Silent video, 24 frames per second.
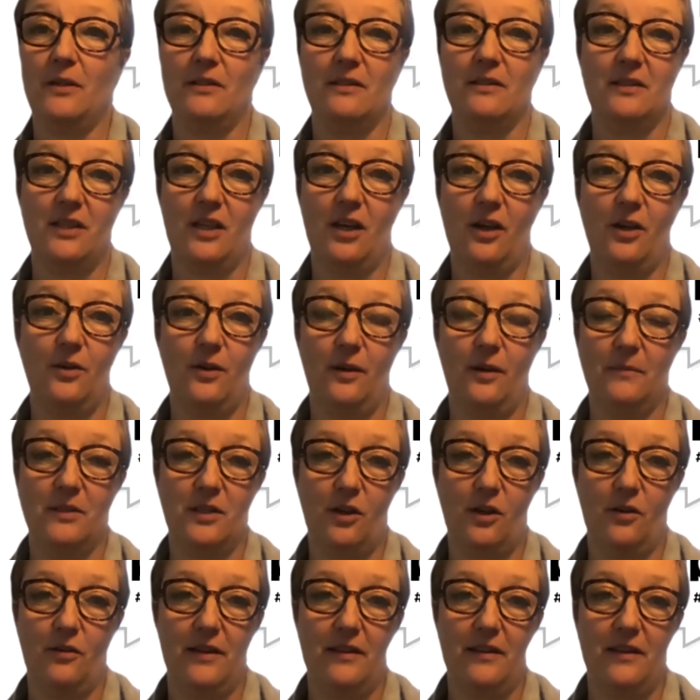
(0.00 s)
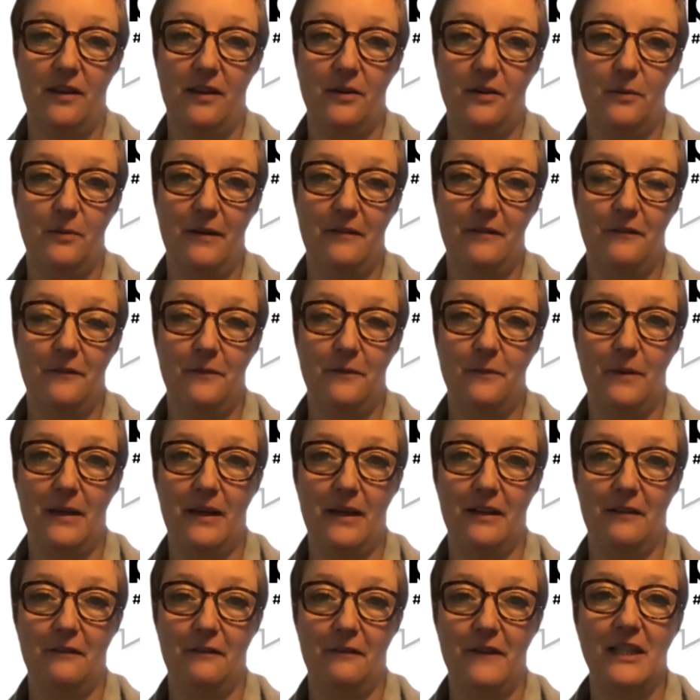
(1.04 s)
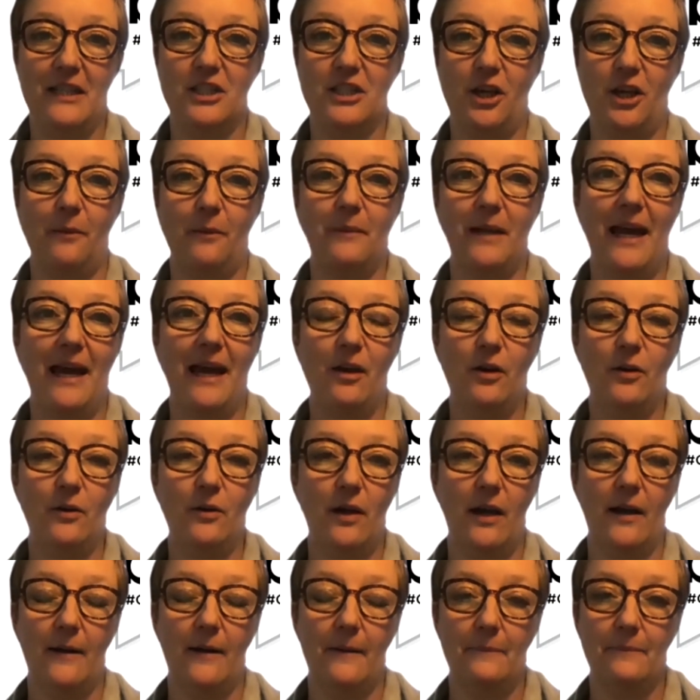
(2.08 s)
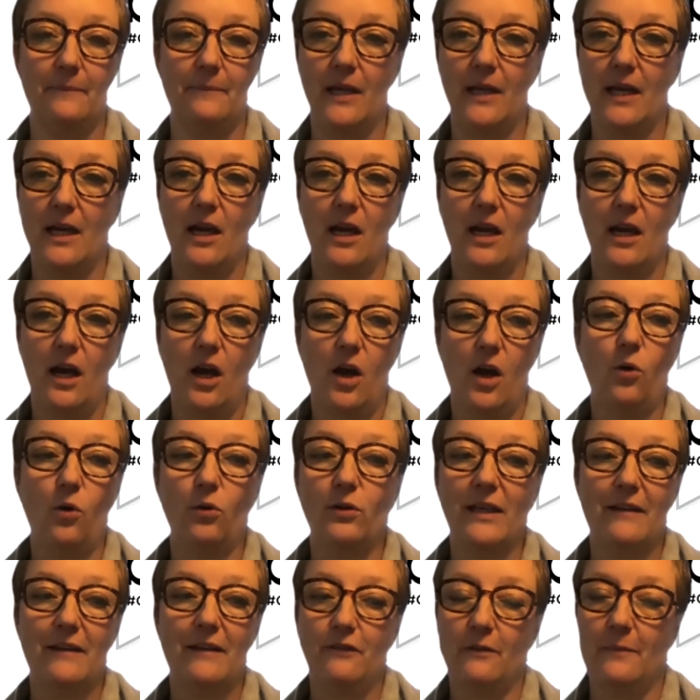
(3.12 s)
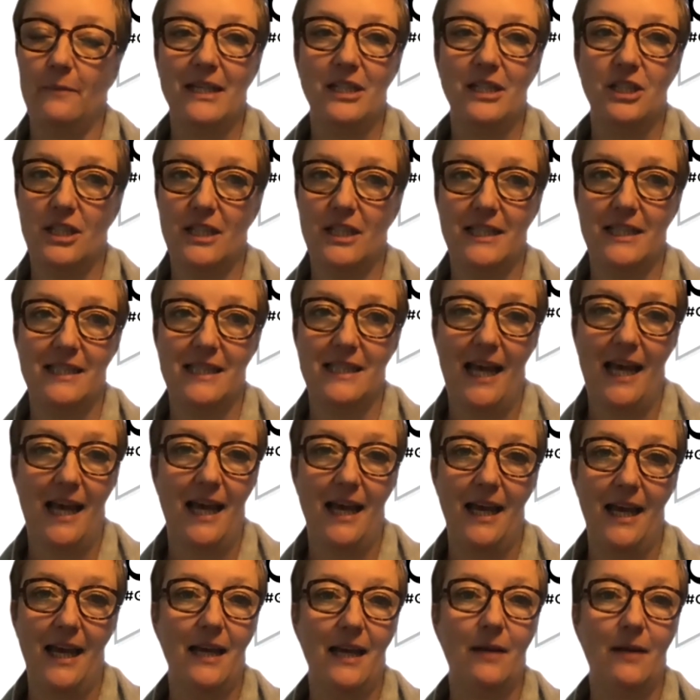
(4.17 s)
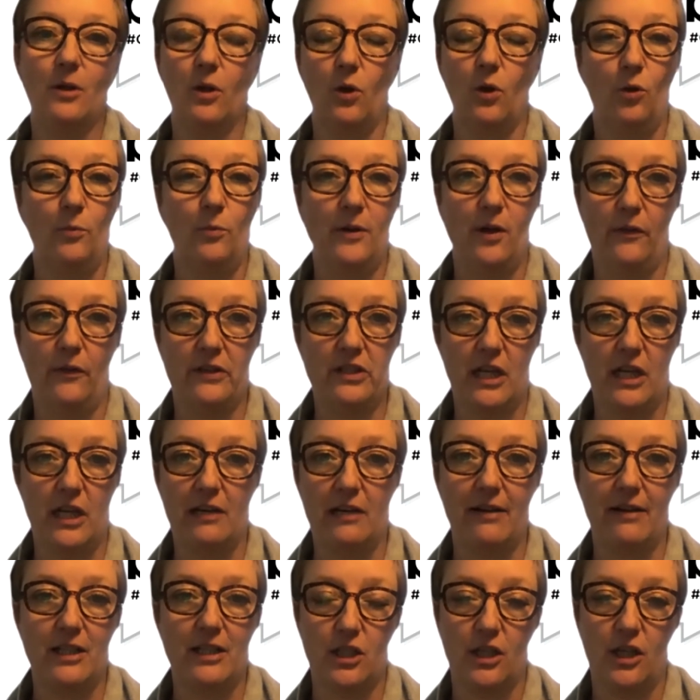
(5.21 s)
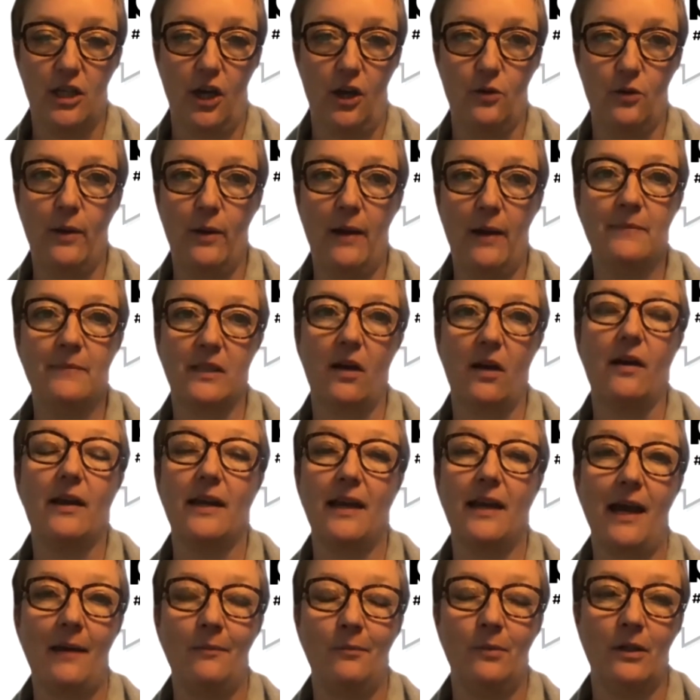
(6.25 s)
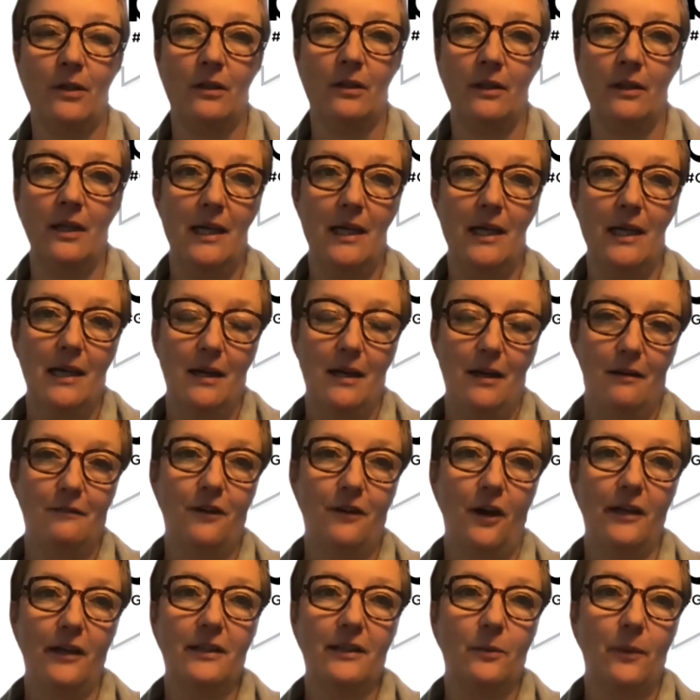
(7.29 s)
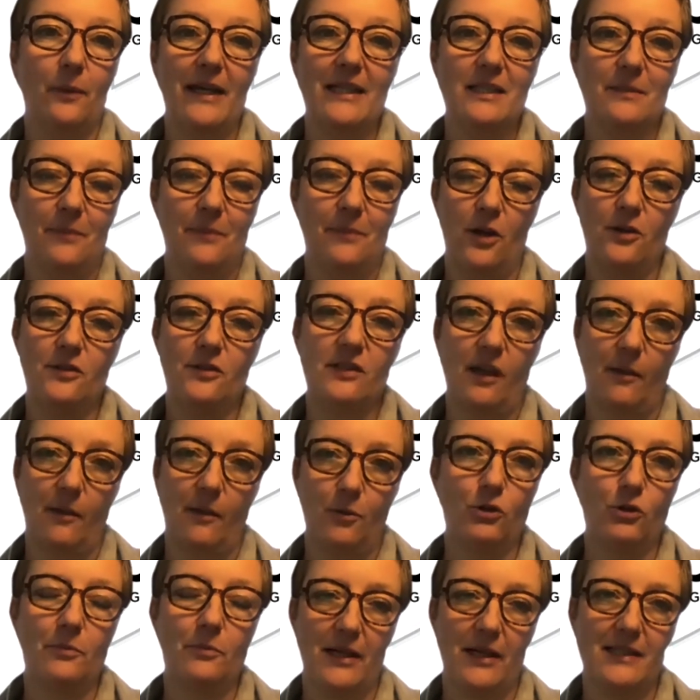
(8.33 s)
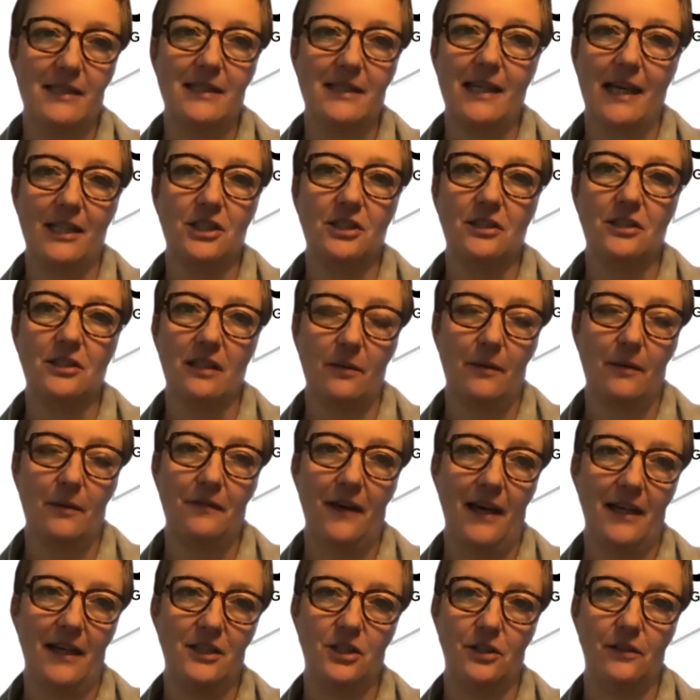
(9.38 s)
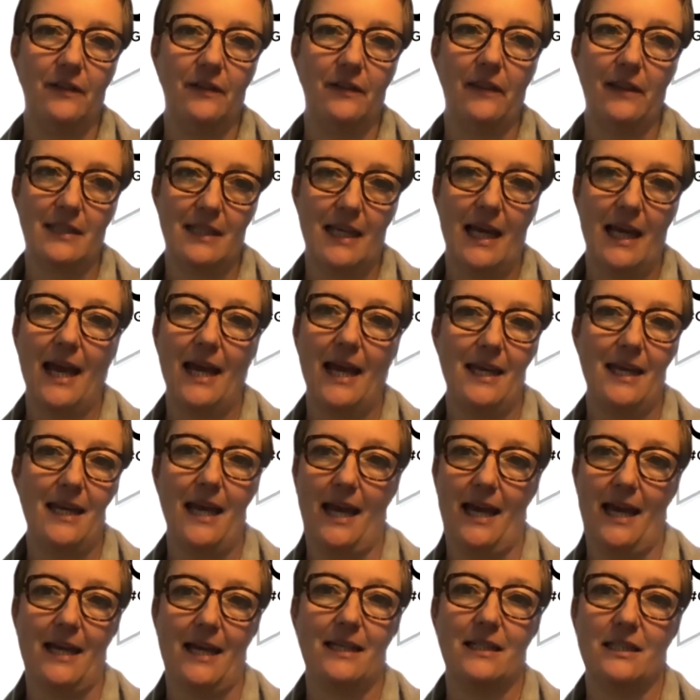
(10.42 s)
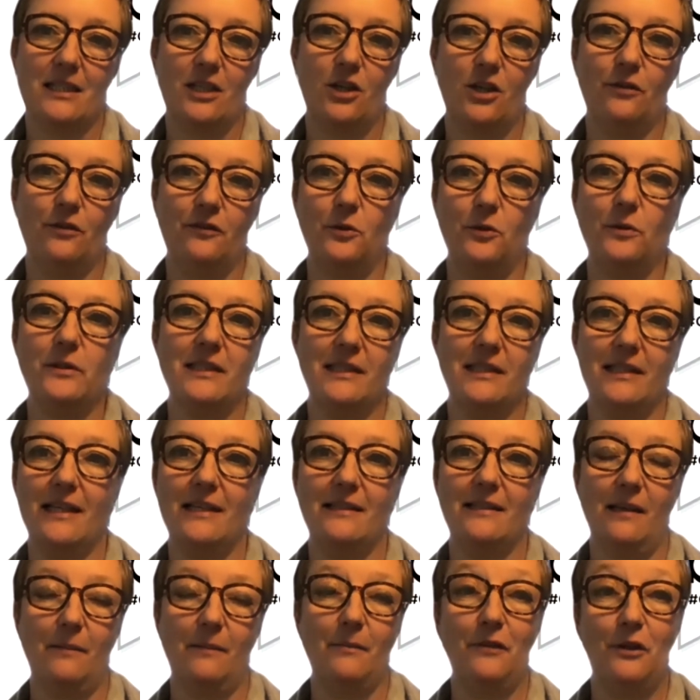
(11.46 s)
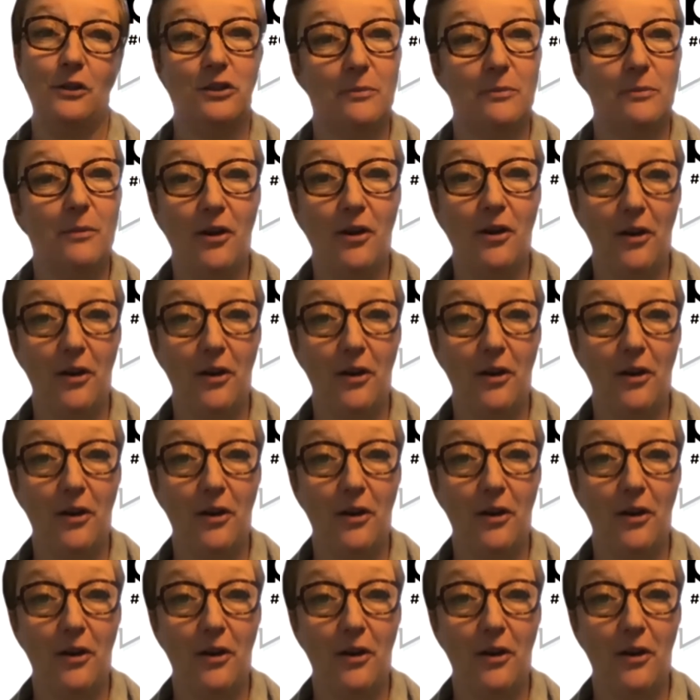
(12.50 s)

so I'm sorry that we're going to finish up now. All the information is there. It will all be on the Generation Code website, and we'll find a way to post up all the presentations that we've had during the day, and look forward to seeing some of you tomorrow.